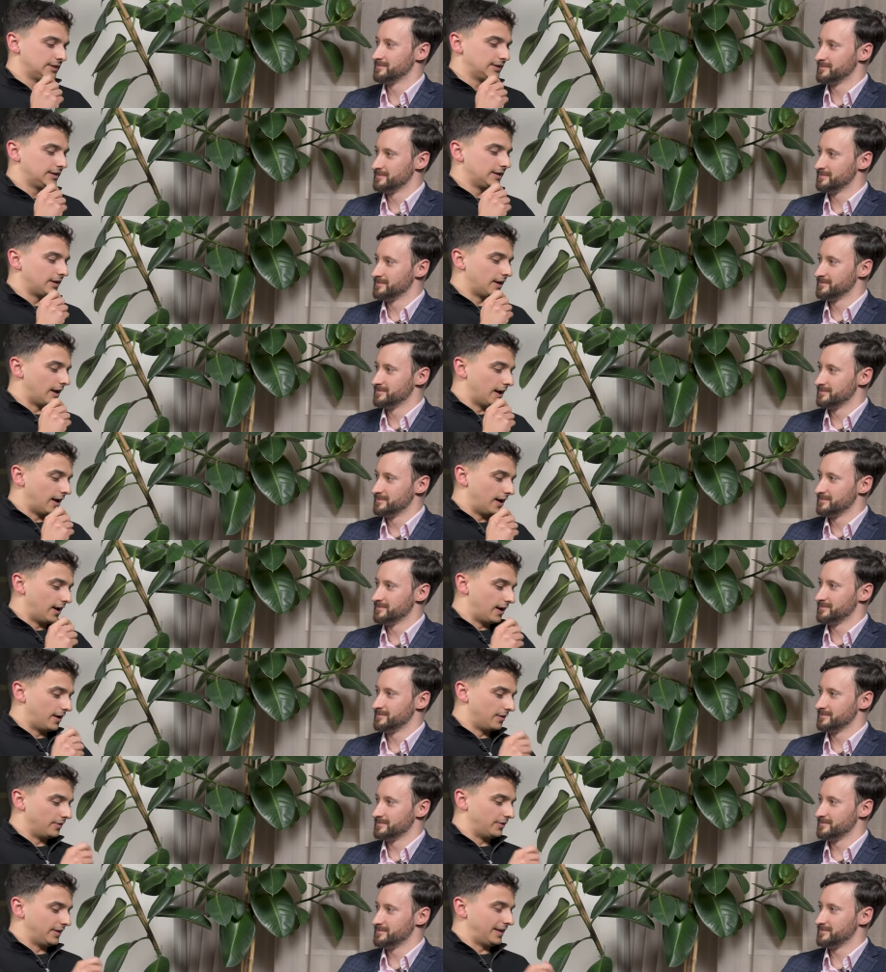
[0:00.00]

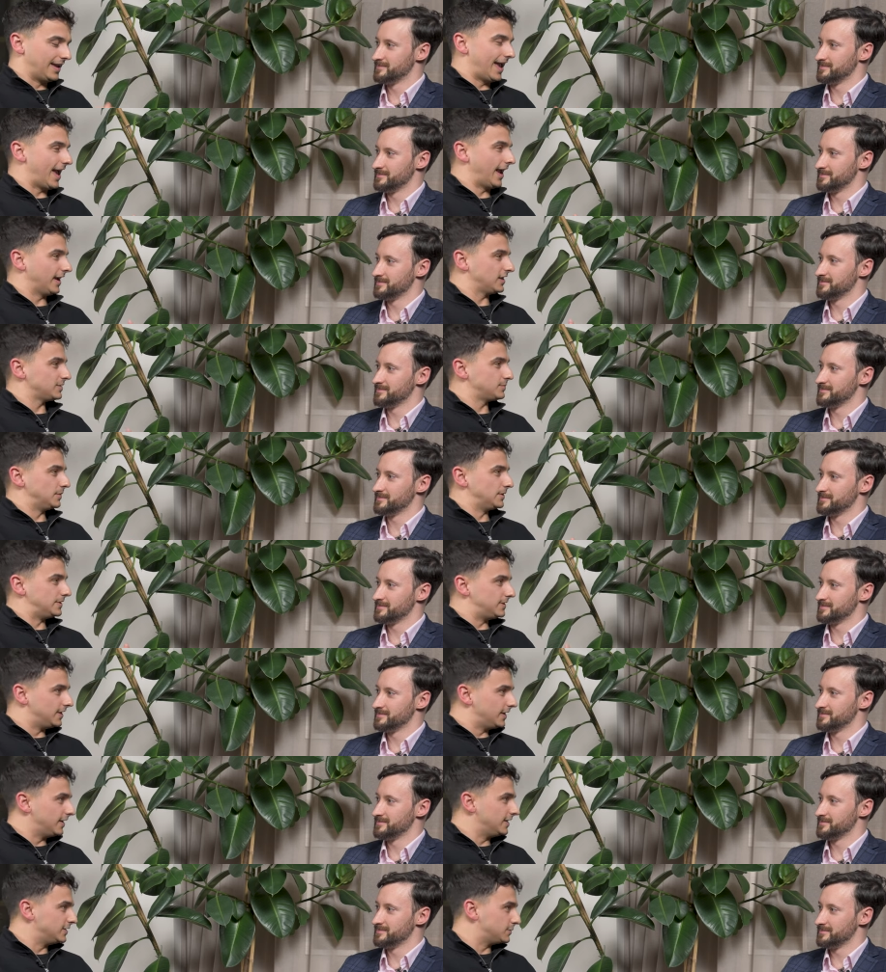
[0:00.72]
Speaker 1: uh, the
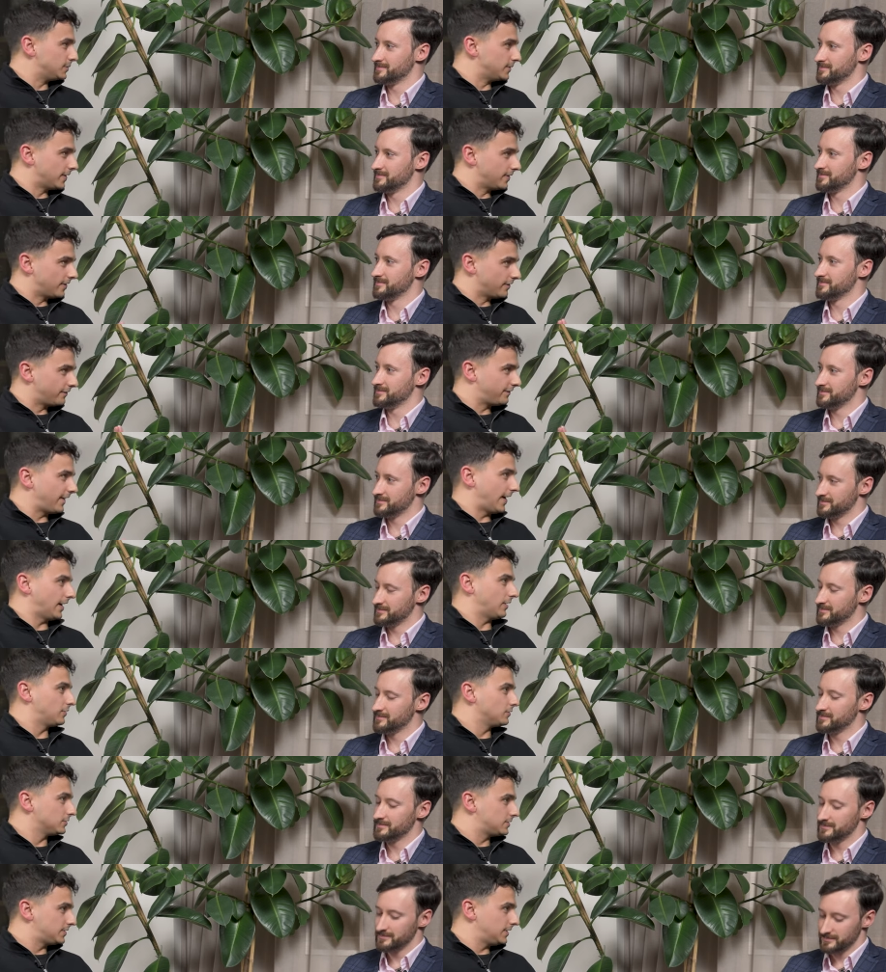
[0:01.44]
expertise within the
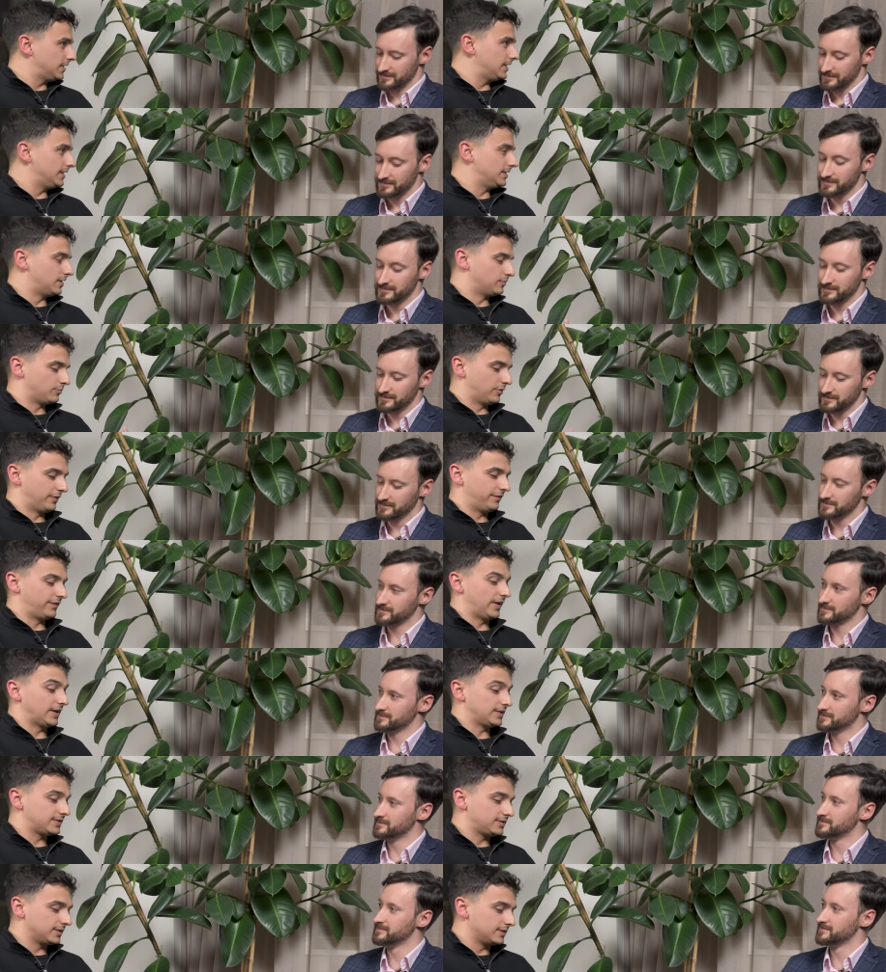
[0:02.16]
faculty, the
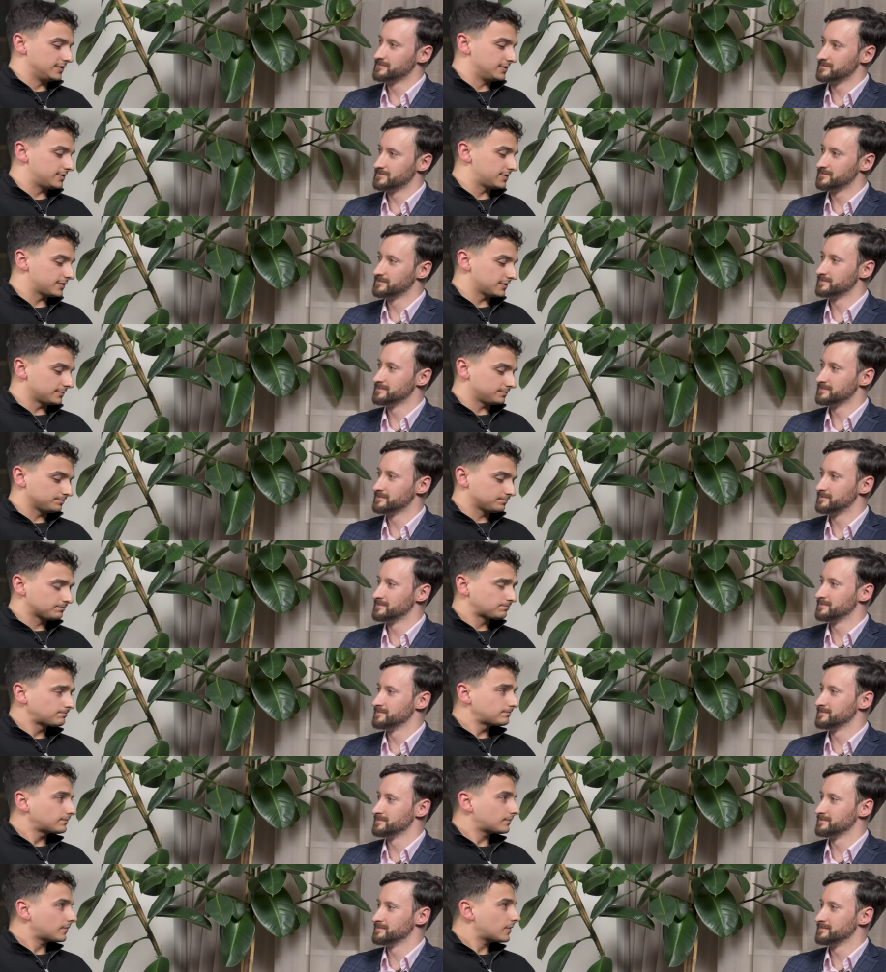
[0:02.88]
professors,
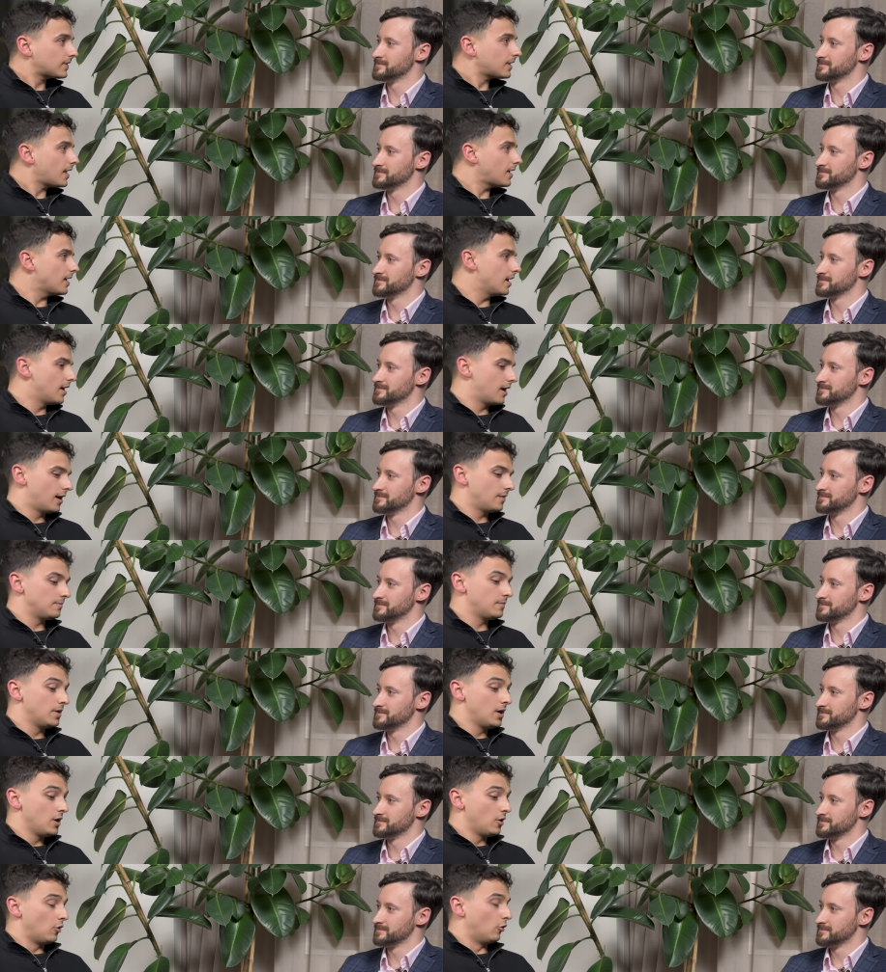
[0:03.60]
um,
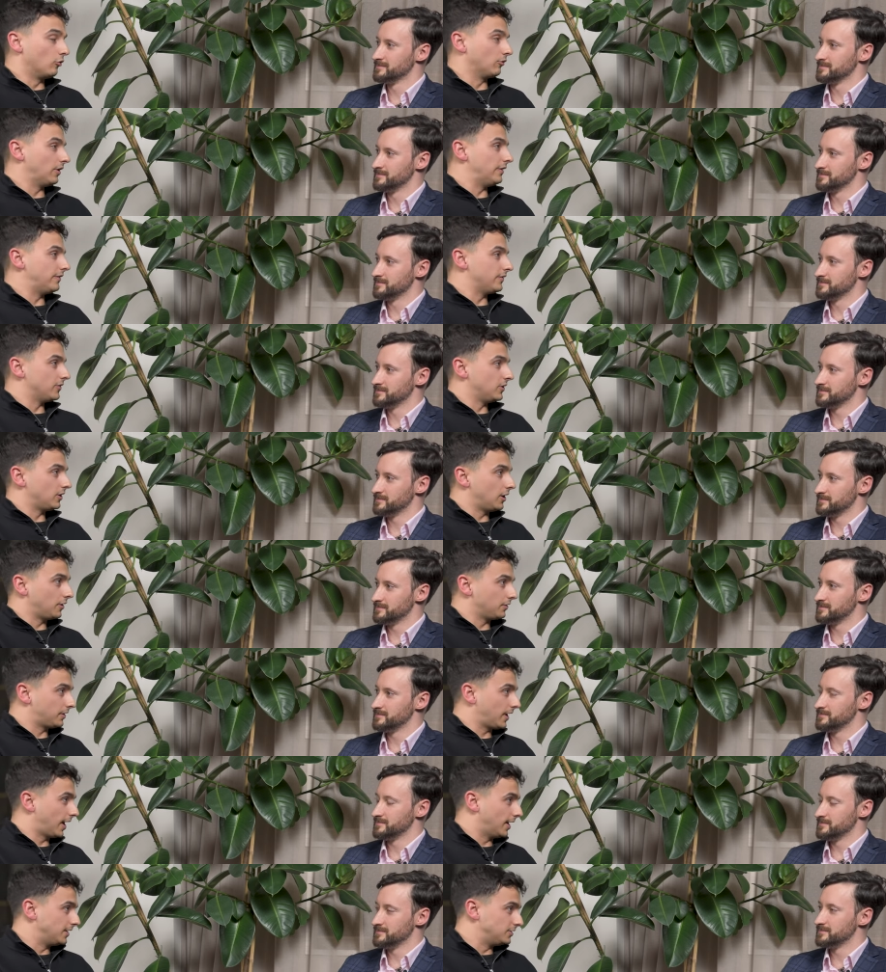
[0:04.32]
or even the
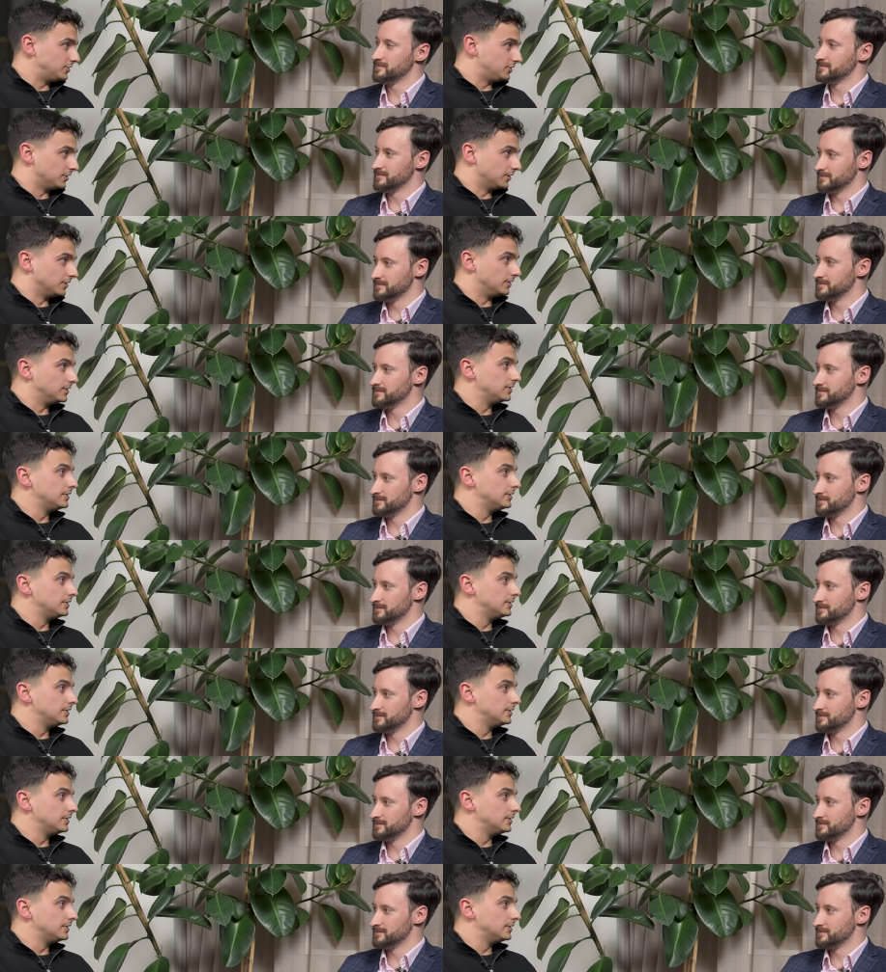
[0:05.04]
location.